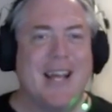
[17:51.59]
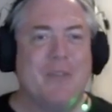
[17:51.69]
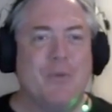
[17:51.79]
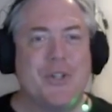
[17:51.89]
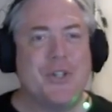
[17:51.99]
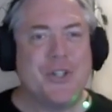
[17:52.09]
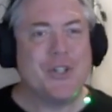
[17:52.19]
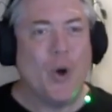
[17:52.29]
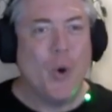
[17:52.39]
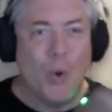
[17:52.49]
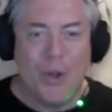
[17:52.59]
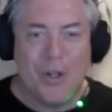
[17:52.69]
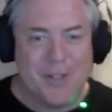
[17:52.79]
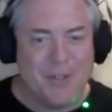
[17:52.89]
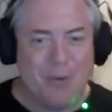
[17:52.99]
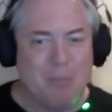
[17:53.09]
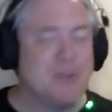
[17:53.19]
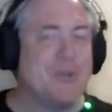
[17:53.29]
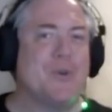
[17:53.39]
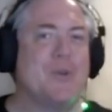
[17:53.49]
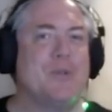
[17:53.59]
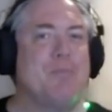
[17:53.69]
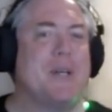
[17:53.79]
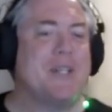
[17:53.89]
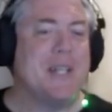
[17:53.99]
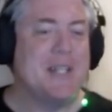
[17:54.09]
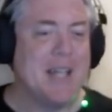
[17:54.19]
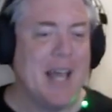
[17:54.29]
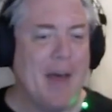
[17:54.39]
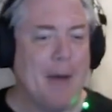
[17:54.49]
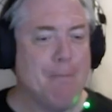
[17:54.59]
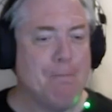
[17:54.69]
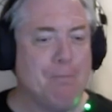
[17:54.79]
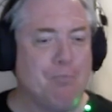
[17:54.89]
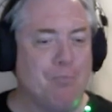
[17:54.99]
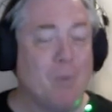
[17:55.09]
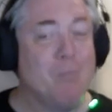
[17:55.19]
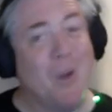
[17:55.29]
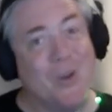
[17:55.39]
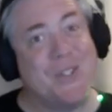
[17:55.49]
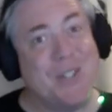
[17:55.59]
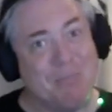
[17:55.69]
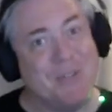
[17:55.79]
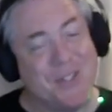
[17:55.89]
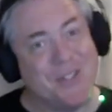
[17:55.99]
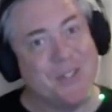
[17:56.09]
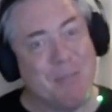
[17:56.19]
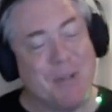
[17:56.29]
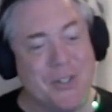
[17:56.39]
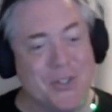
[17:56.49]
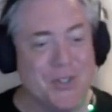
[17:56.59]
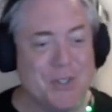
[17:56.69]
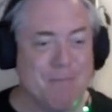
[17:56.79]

which is just all the different materials mixed in together. Most substances are mixtures.